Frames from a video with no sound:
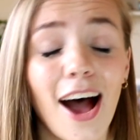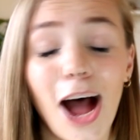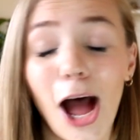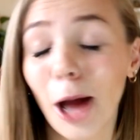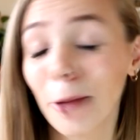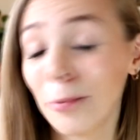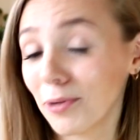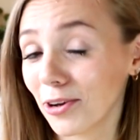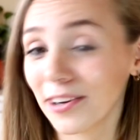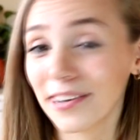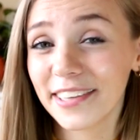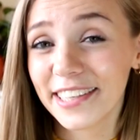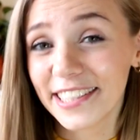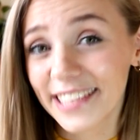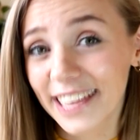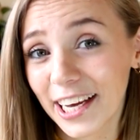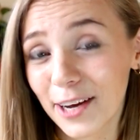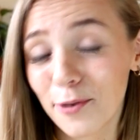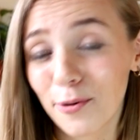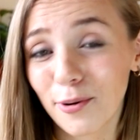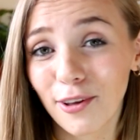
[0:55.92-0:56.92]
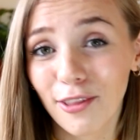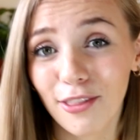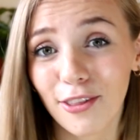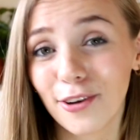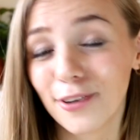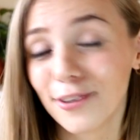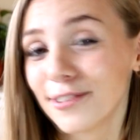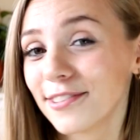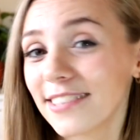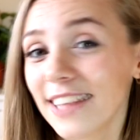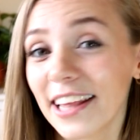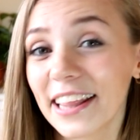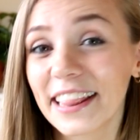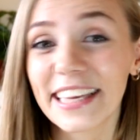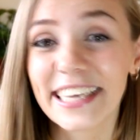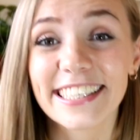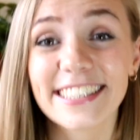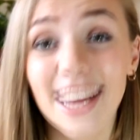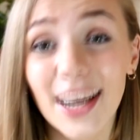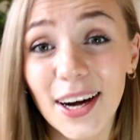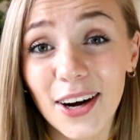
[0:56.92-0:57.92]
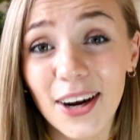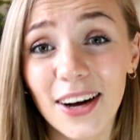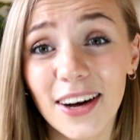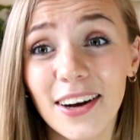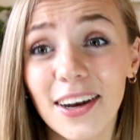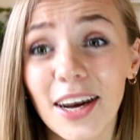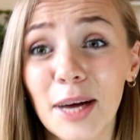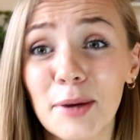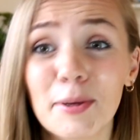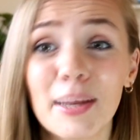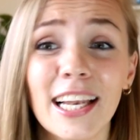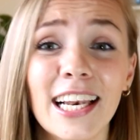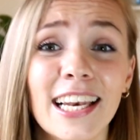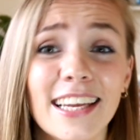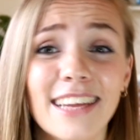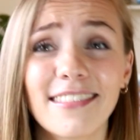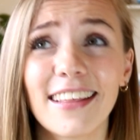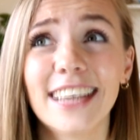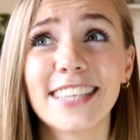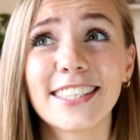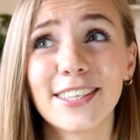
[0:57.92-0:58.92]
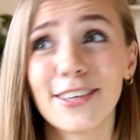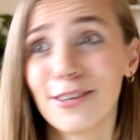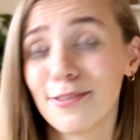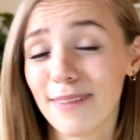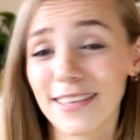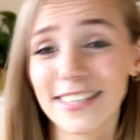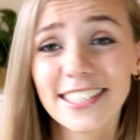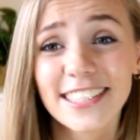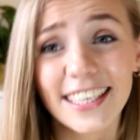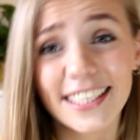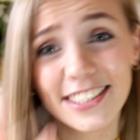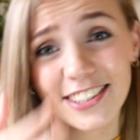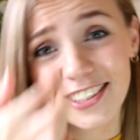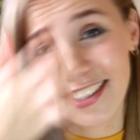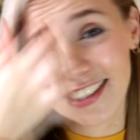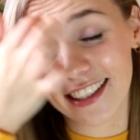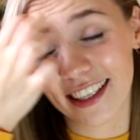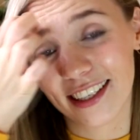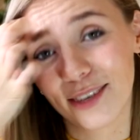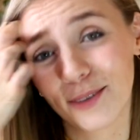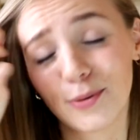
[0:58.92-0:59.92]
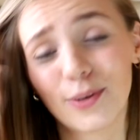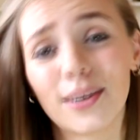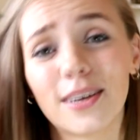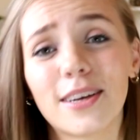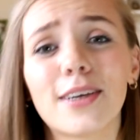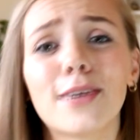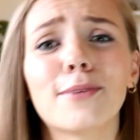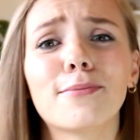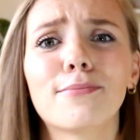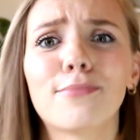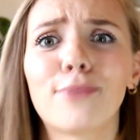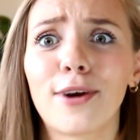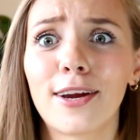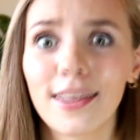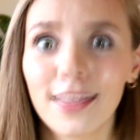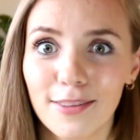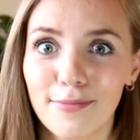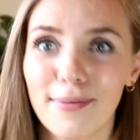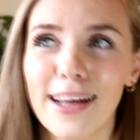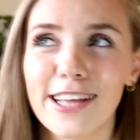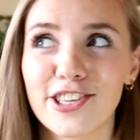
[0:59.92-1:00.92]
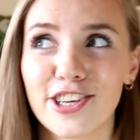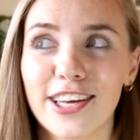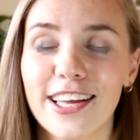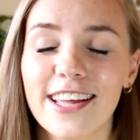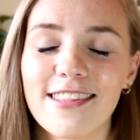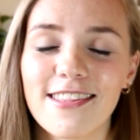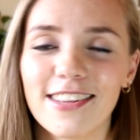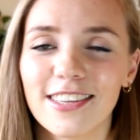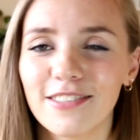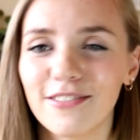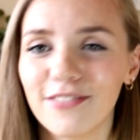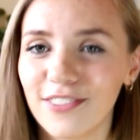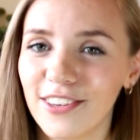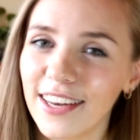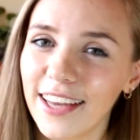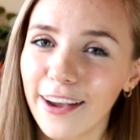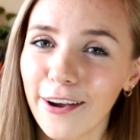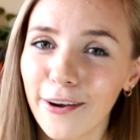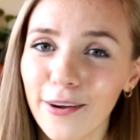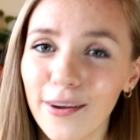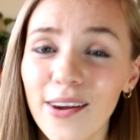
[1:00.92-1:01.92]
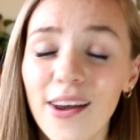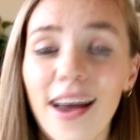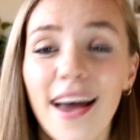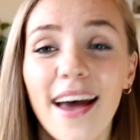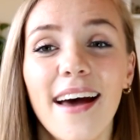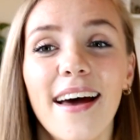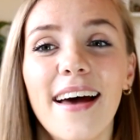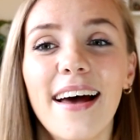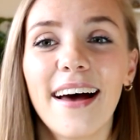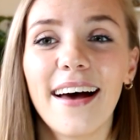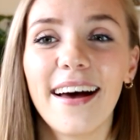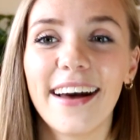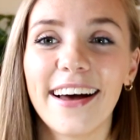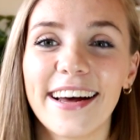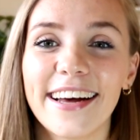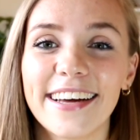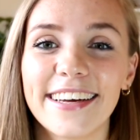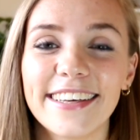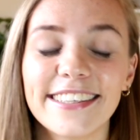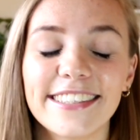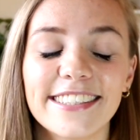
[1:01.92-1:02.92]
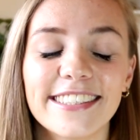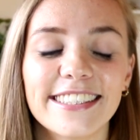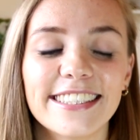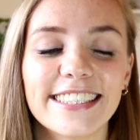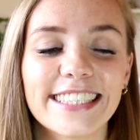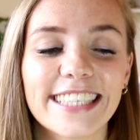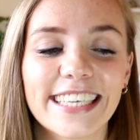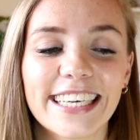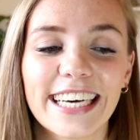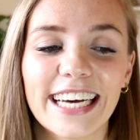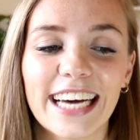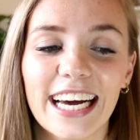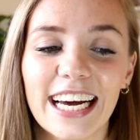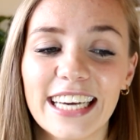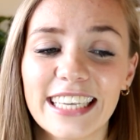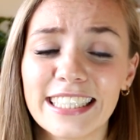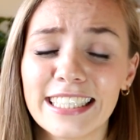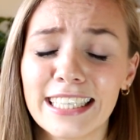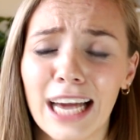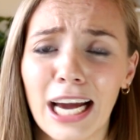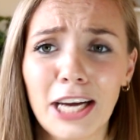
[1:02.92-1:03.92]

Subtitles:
I'm not going to say what those things are, I'm going to leave that to your imagination because I don't want to break the magic in this video. And yeah,